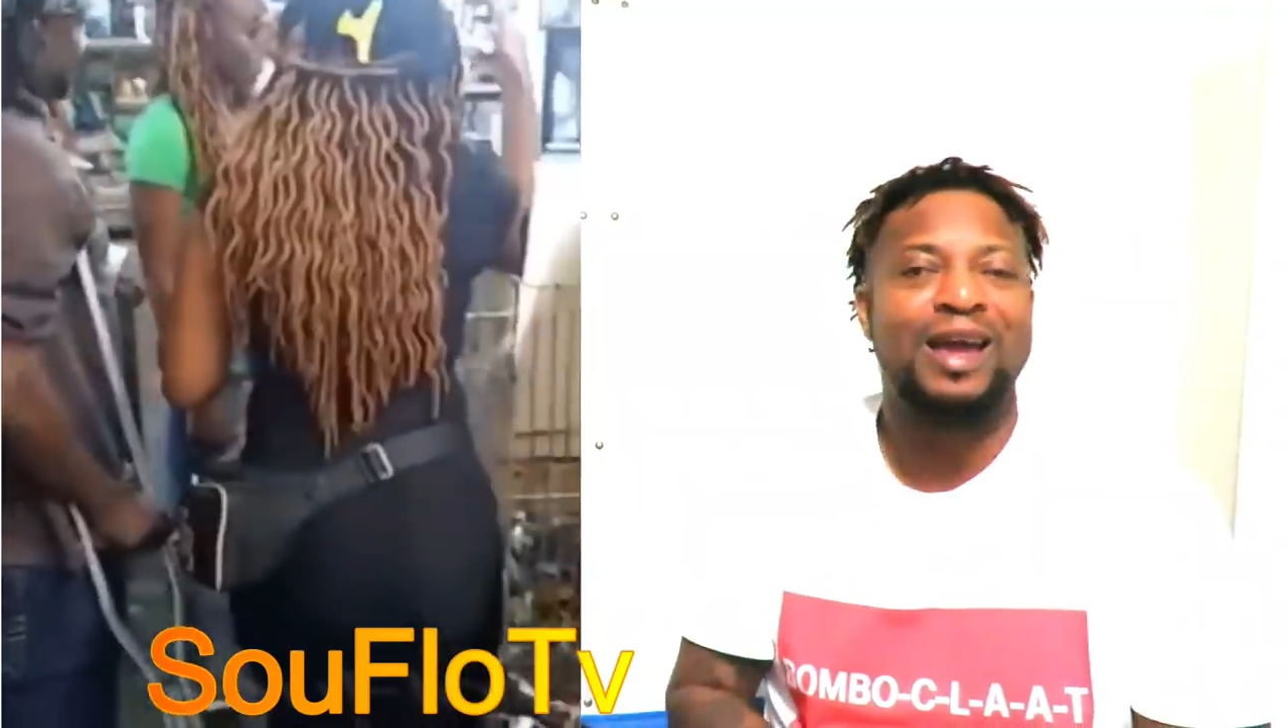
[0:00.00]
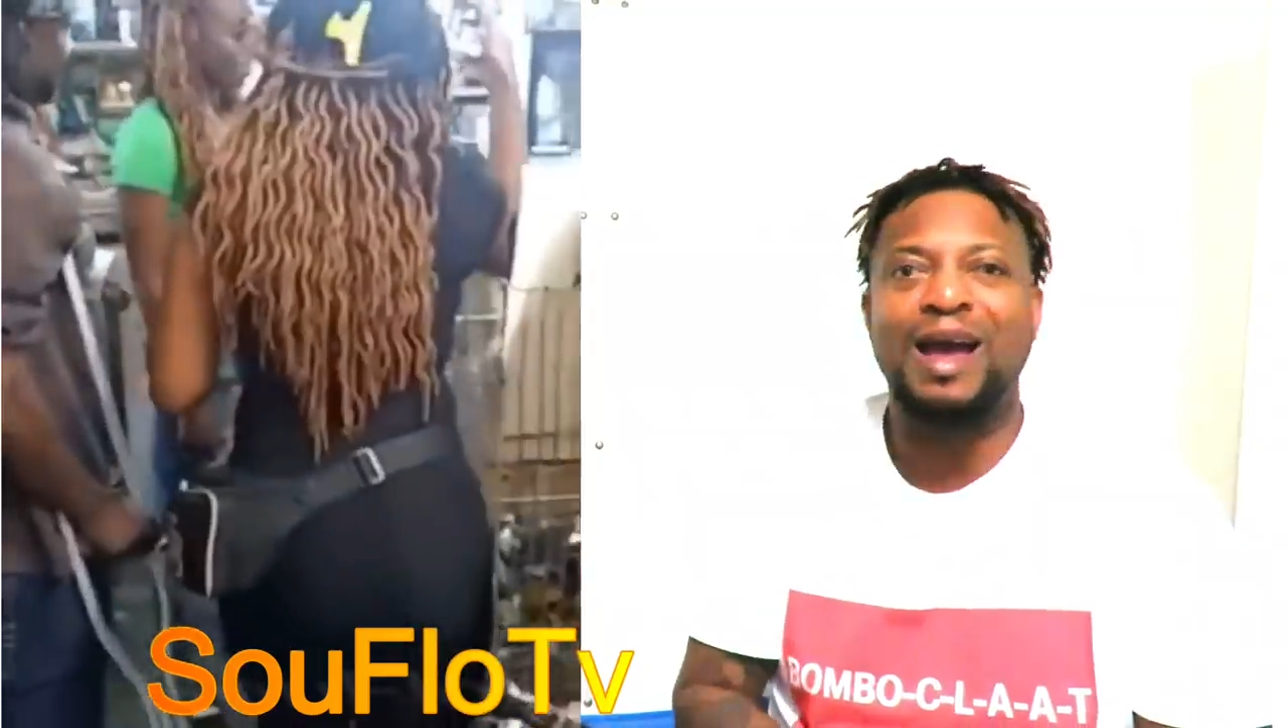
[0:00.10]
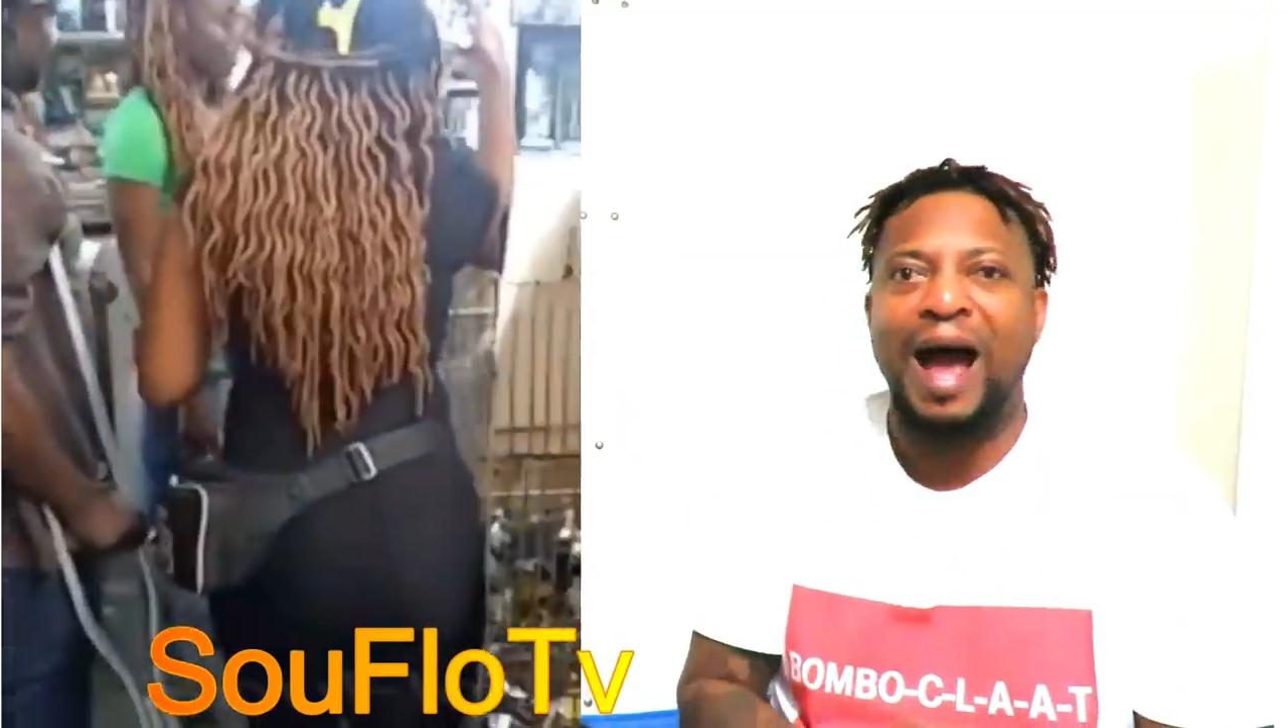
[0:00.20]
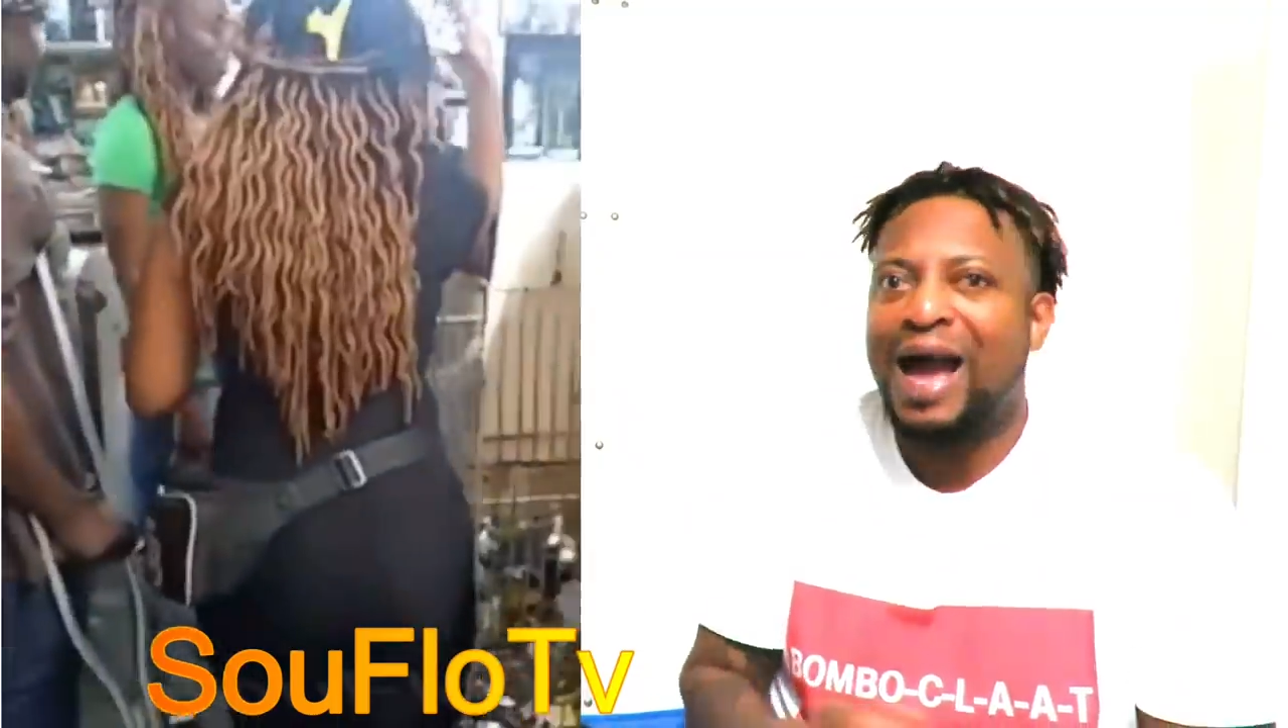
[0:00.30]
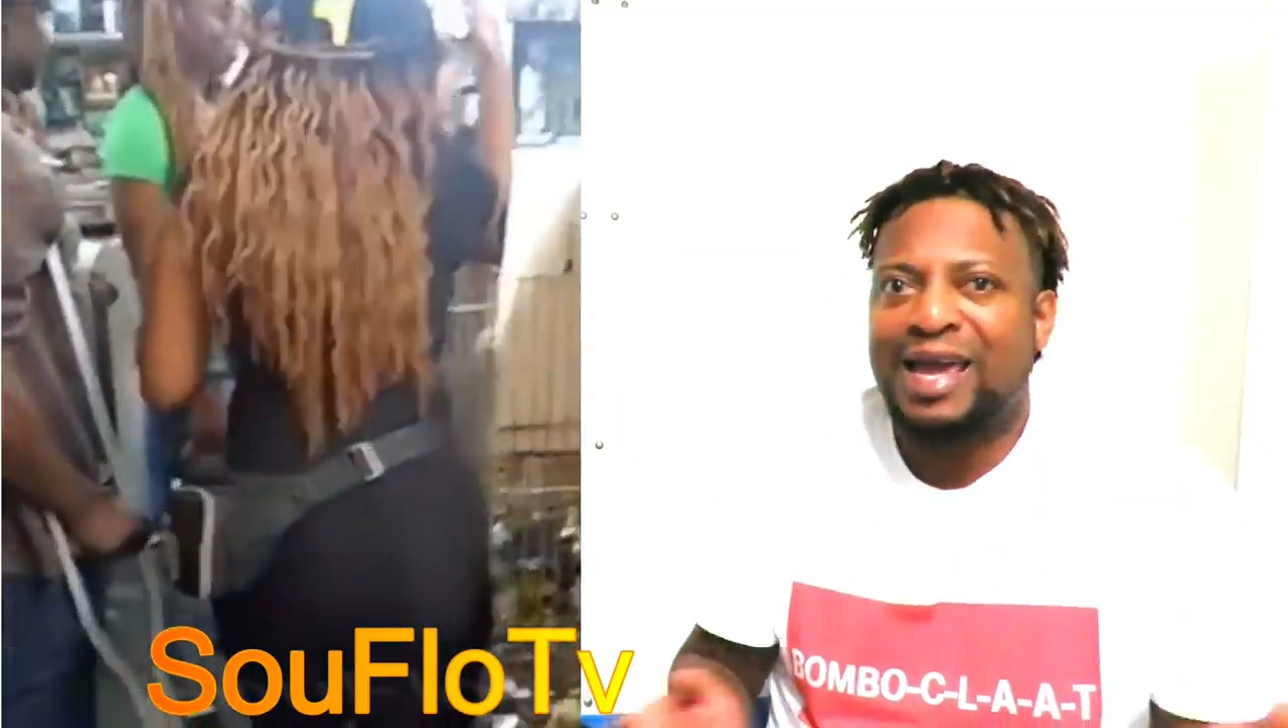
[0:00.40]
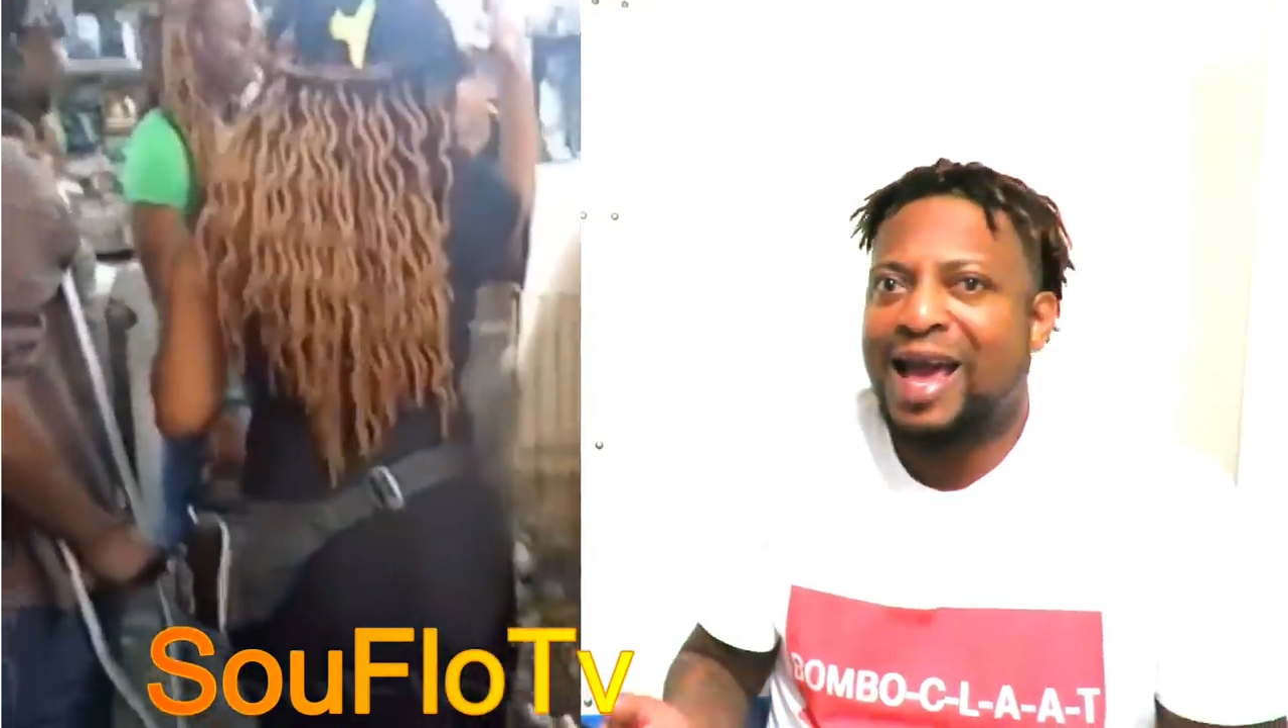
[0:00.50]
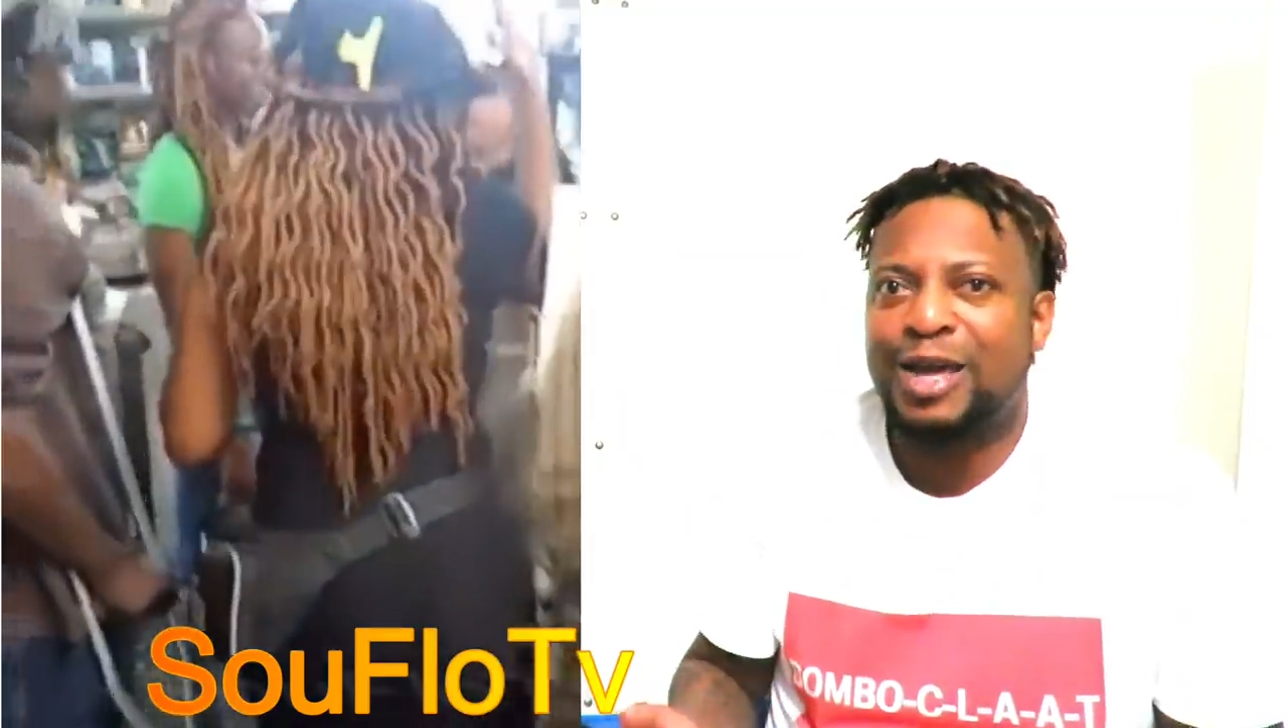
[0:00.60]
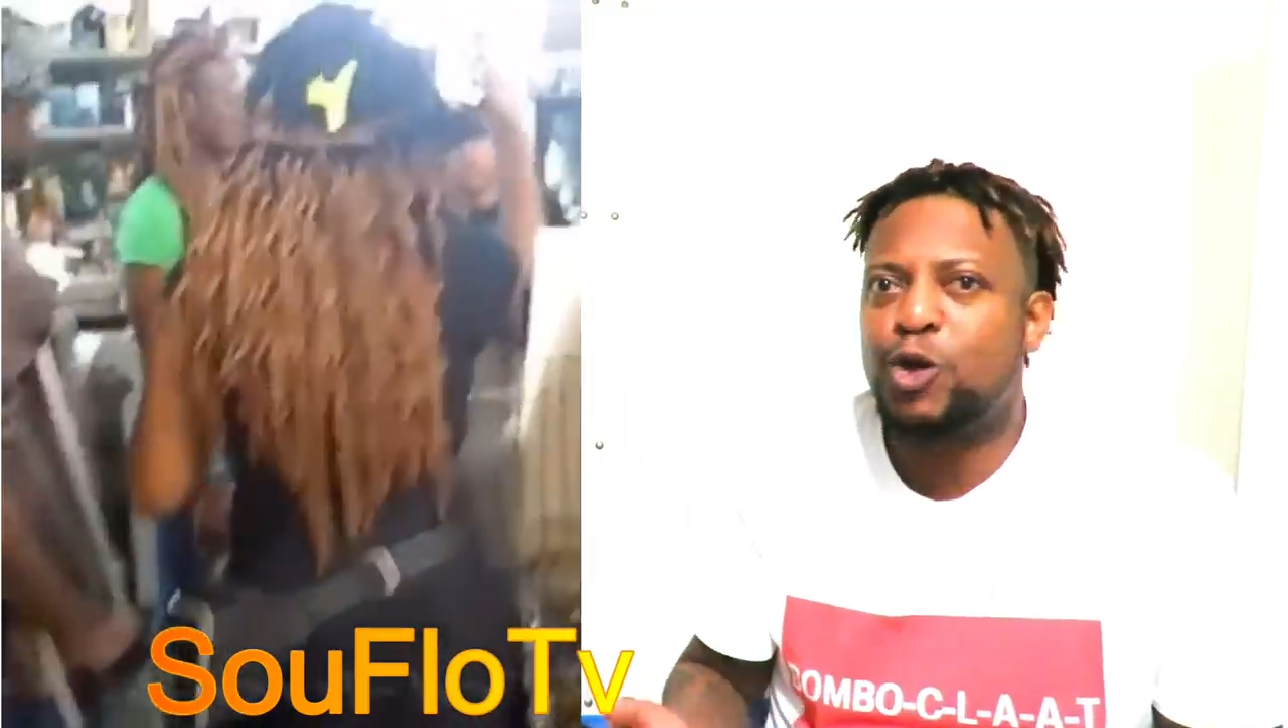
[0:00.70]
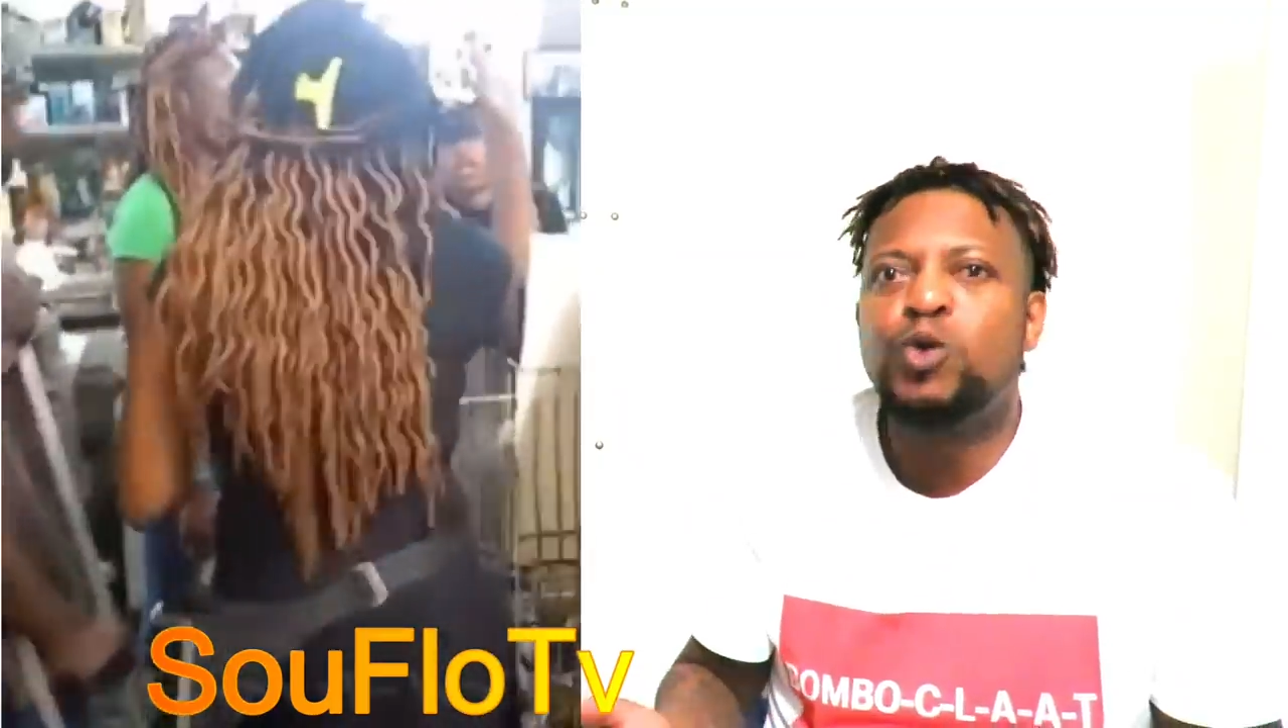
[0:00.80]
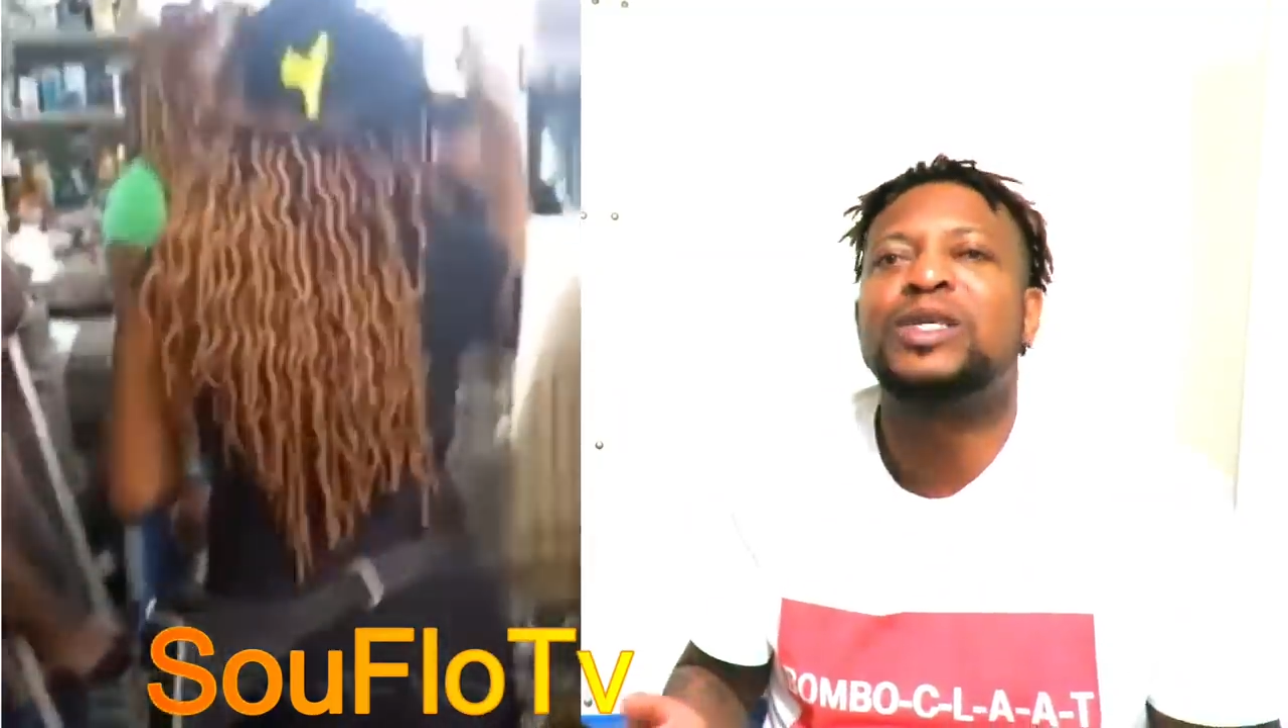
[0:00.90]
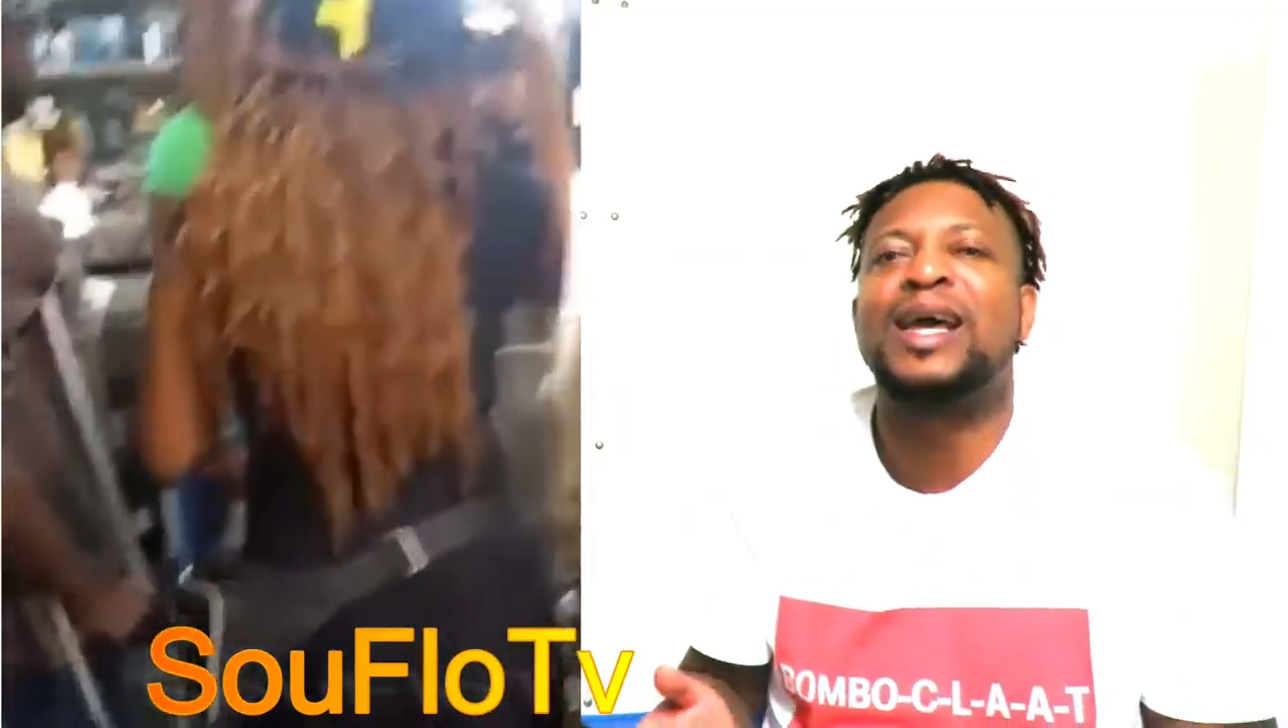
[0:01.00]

I can't use